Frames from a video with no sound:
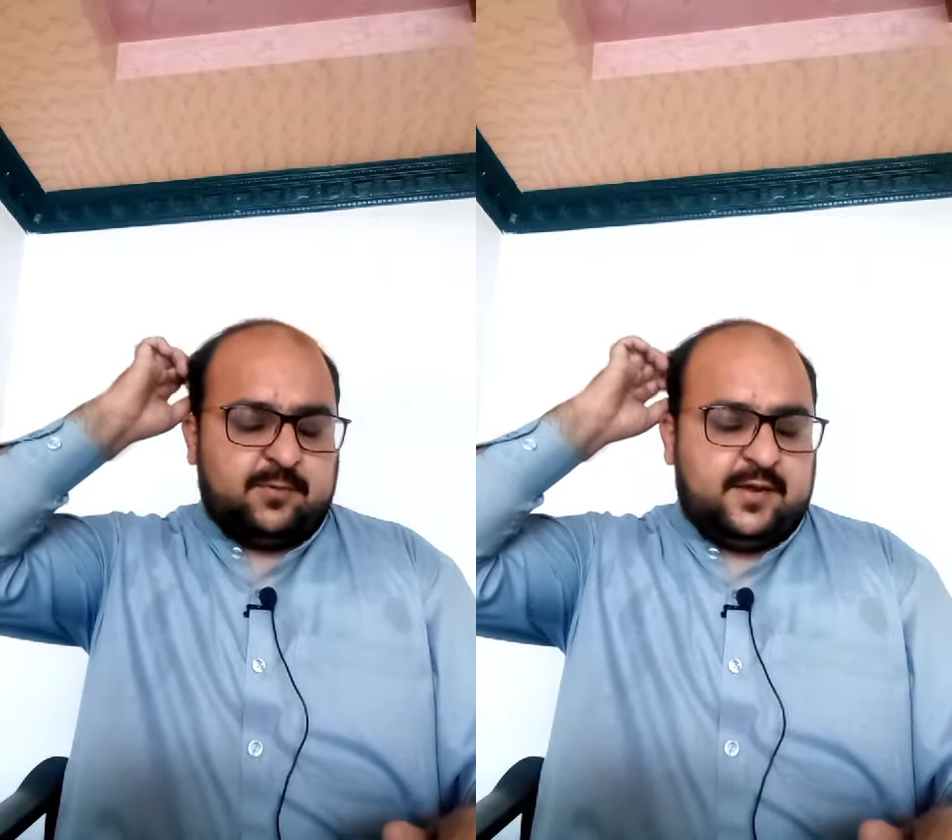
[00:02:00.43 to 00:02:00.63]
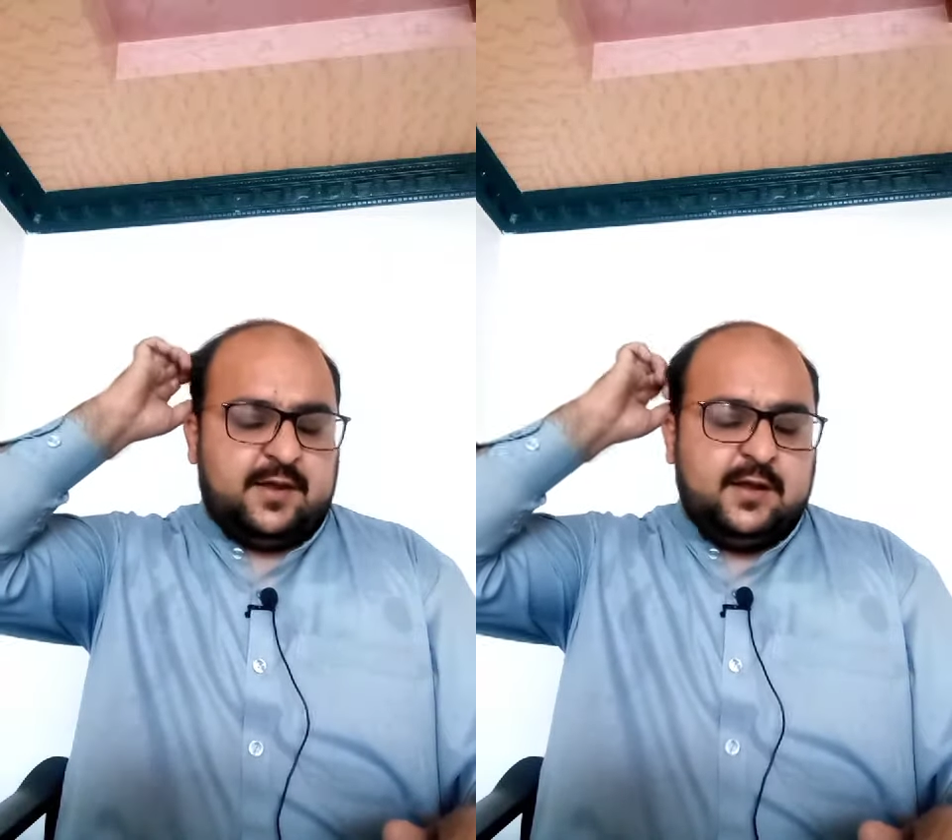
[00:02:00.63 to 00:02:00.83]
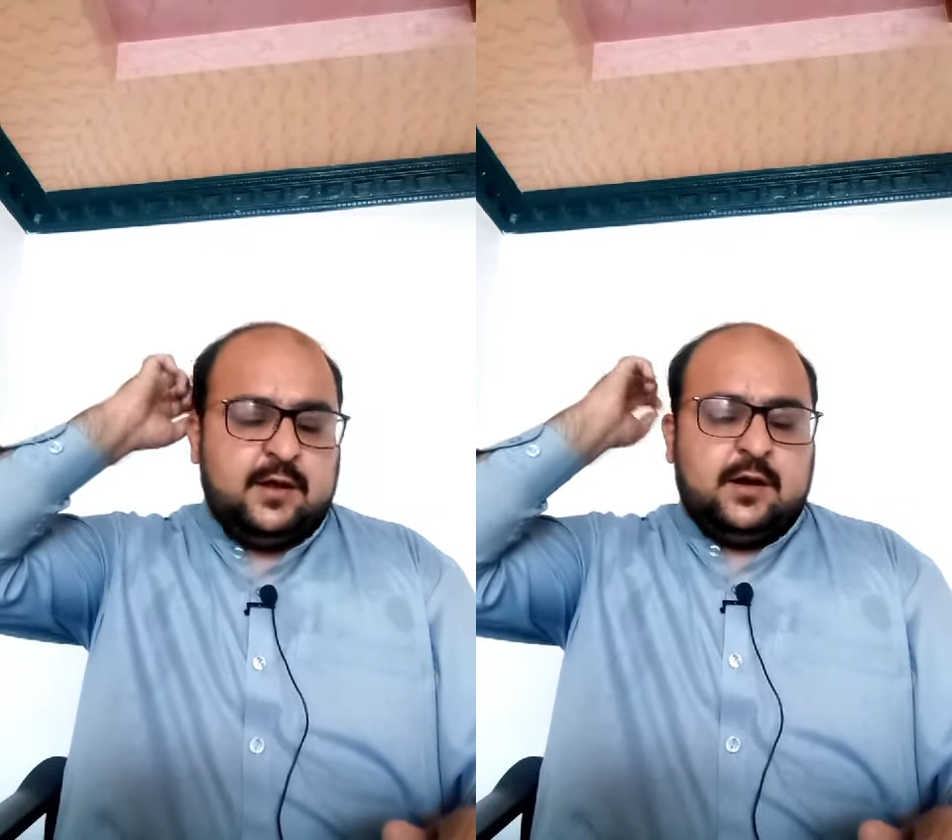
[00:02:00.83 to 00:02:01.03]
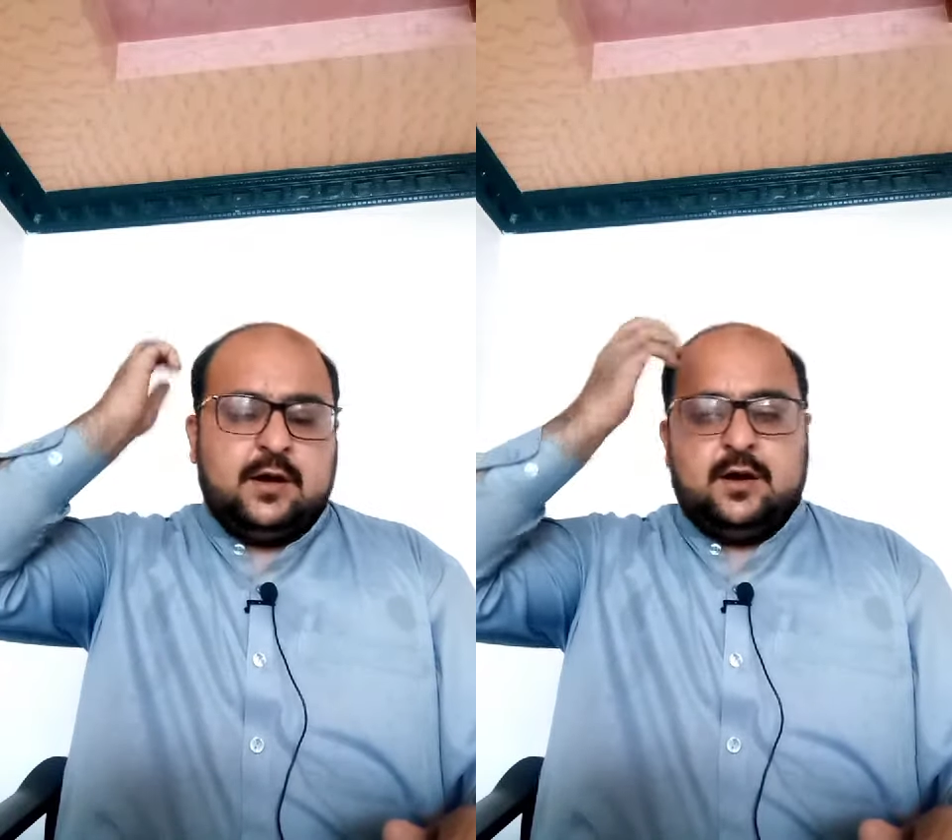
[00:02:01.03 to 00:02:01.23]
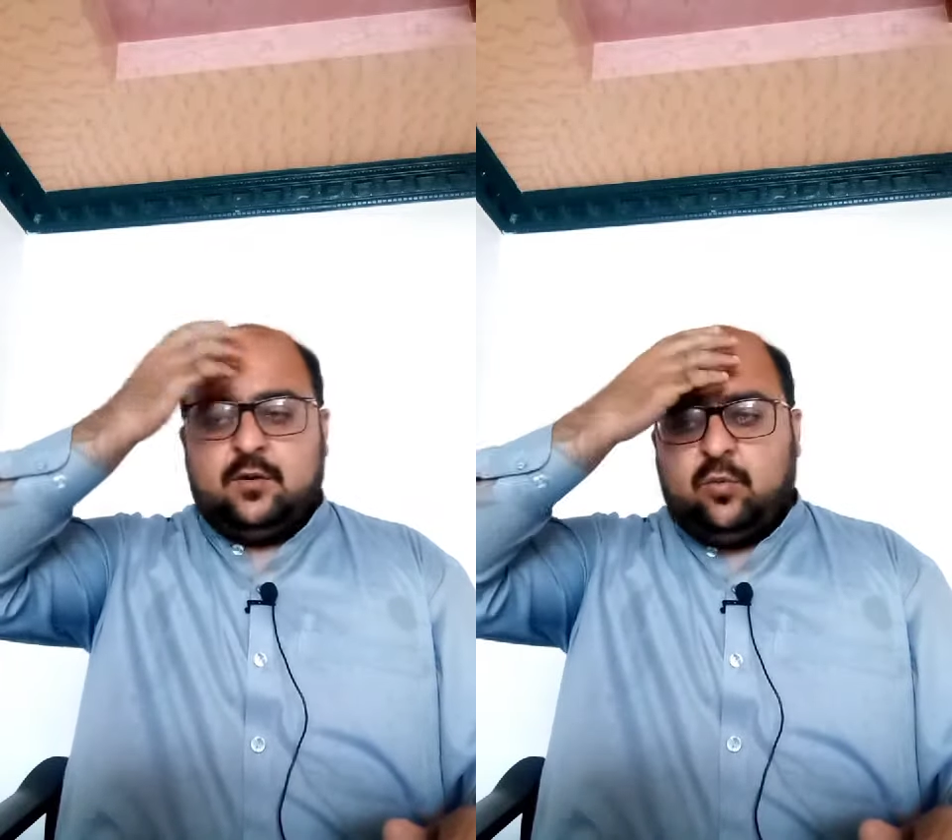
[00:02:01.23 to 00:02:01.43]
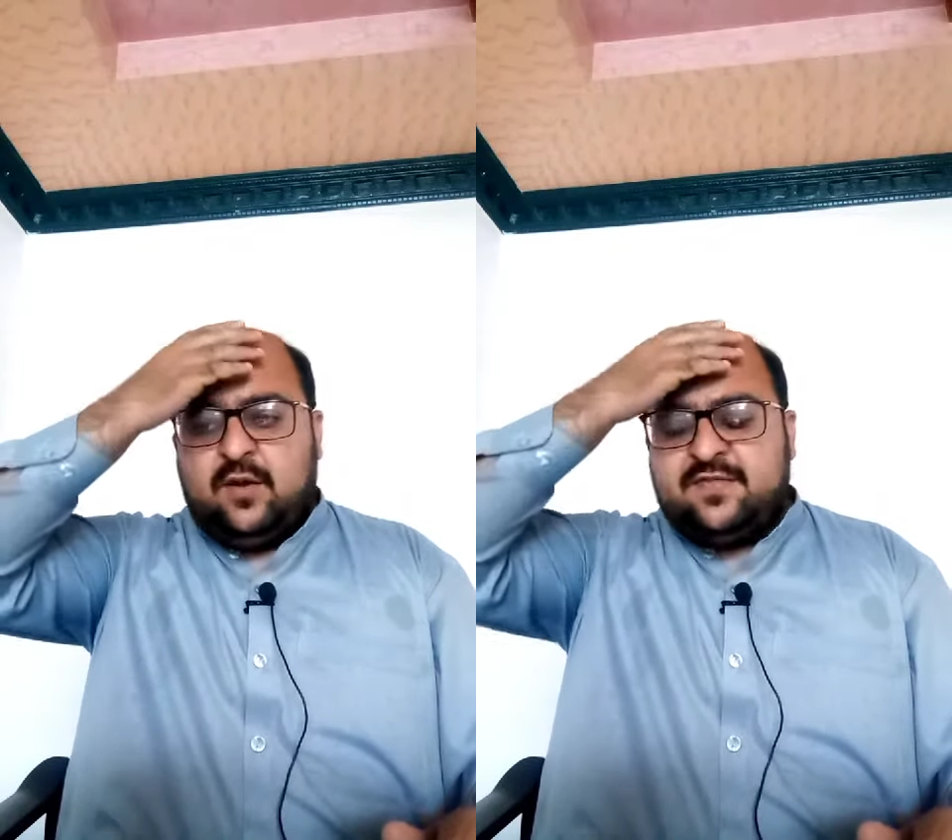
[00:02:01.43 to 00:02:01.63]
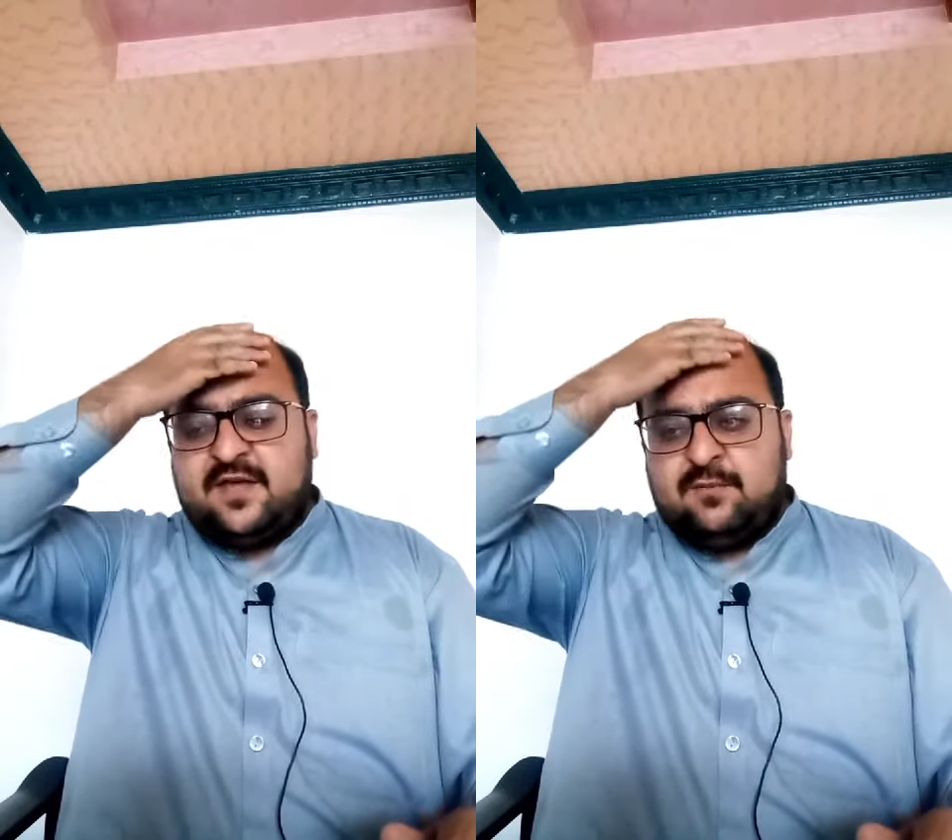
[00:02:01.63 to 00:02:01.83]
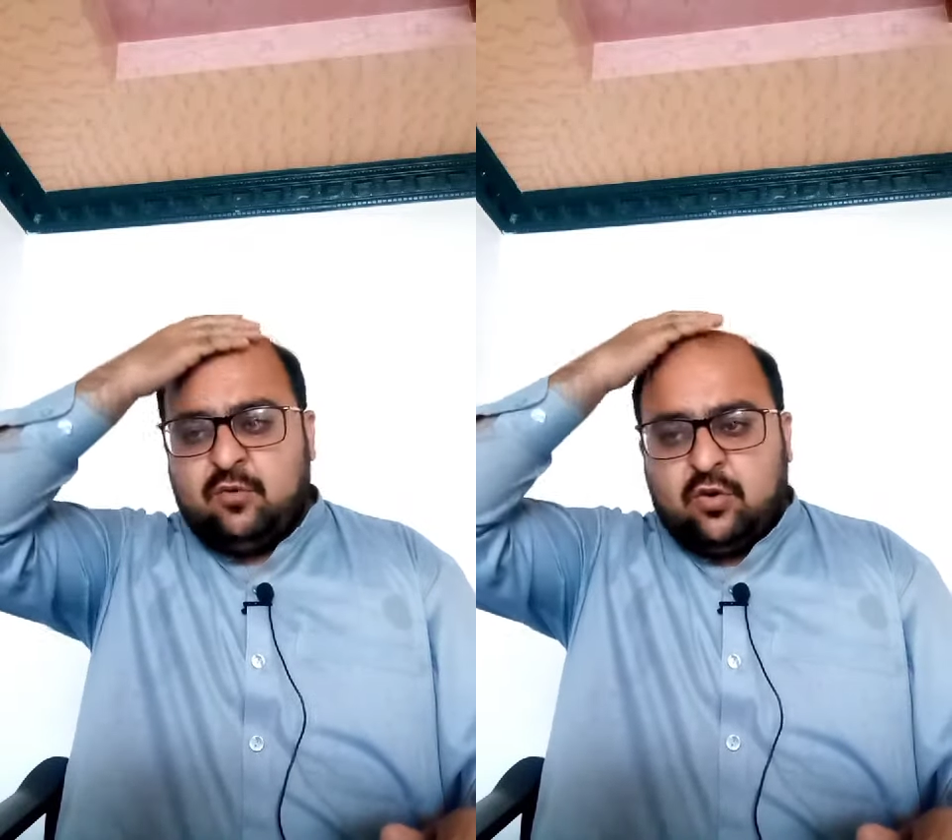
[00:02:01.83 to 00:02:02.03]
way uh, one
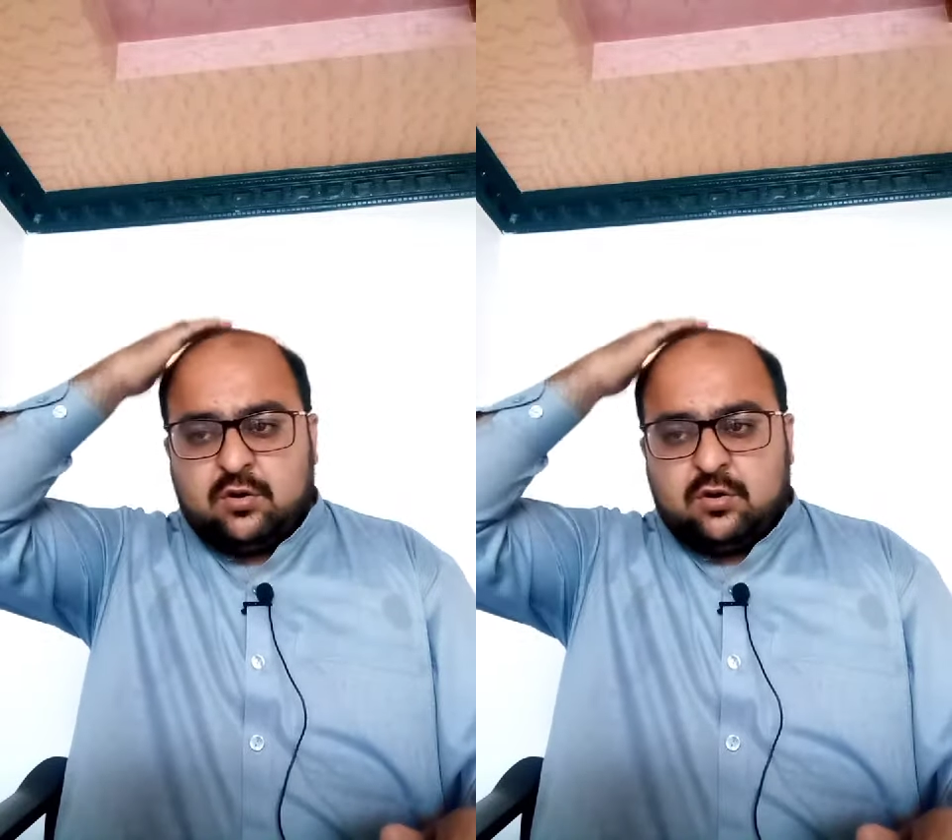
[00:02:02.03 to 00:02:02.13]
thing more,